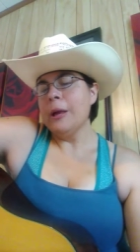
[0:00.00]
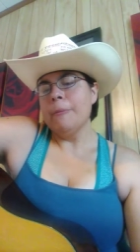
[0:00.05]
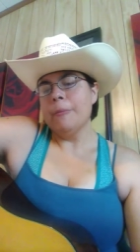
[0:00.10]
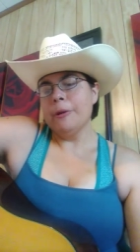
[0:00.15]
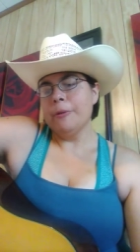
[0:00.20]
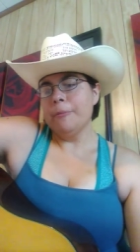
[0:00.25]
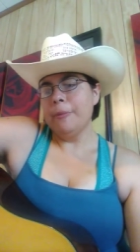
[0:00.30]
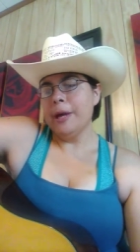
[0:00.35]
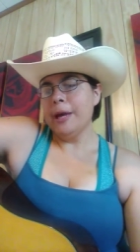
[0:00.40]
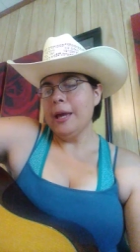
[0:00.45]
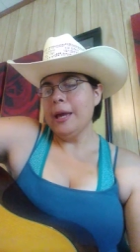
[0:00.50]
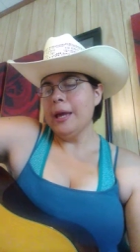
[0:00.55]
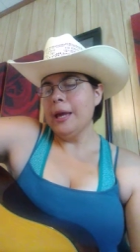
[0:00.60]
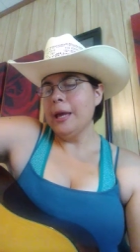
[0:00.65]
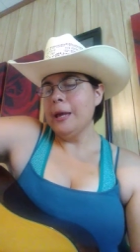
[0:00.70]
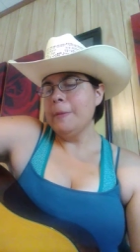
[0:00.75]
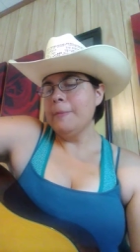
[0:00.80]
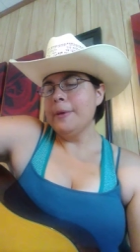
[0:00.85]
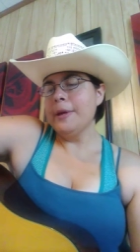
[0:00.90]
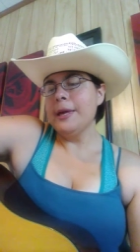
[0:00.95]
But
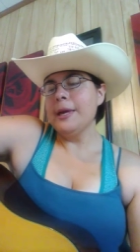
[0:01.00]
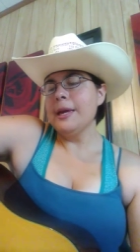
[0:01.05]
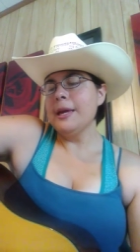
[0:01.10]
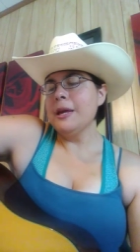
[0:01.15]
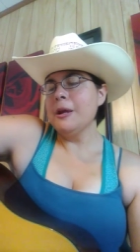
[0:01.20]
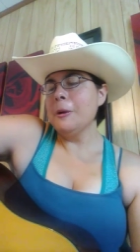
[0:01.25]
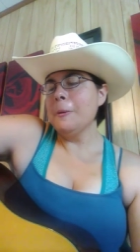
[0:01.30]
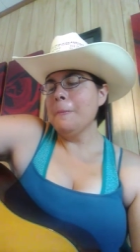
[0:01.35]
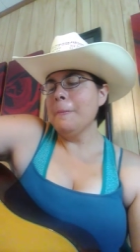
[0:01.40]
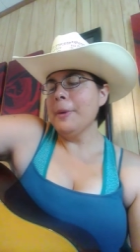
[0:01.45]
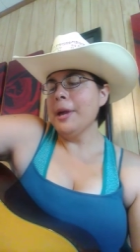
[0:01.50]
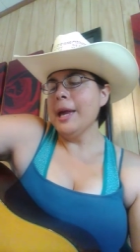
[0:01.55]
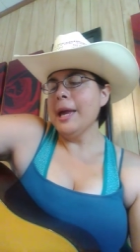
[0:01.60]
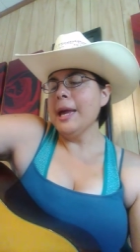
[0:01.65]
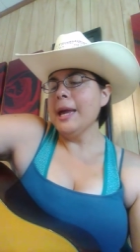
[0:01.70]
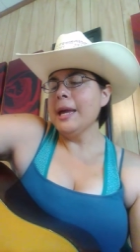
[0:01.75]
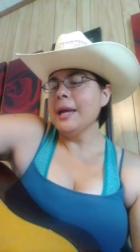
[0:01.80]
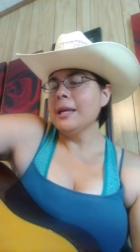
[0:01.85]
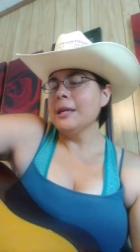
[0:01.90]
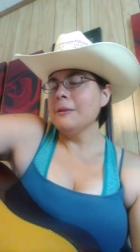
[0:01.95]
baby, you're
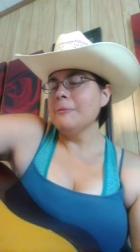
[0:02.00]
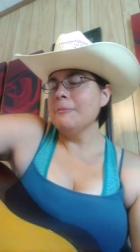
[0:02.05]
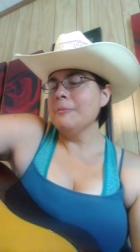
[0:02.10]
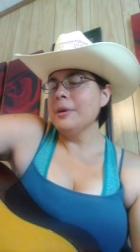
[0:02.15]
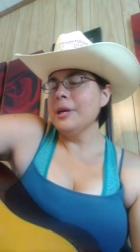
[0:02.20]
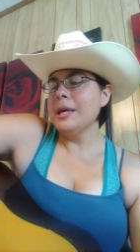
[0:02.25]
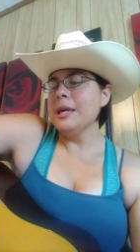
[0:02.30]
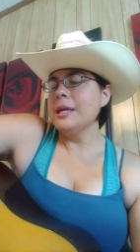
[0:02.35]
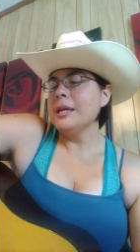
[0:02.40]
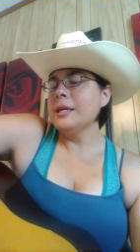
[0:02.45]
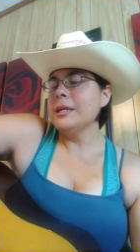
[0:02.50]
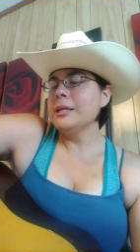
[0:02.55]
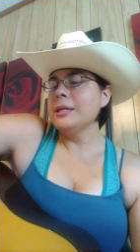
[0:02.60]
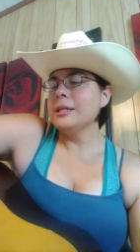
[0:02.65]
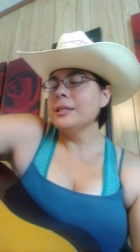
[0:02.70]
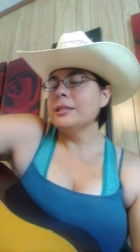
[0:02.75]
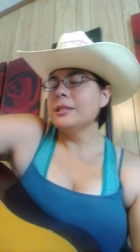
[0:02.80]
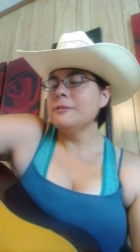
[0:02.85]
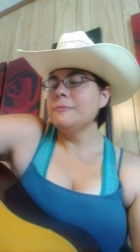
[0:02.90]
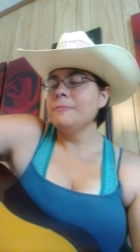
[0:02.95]
making
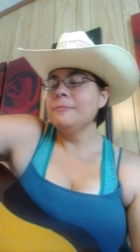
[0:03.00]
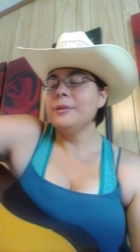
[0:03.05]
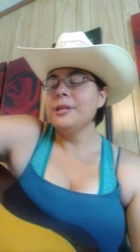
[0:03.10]
me to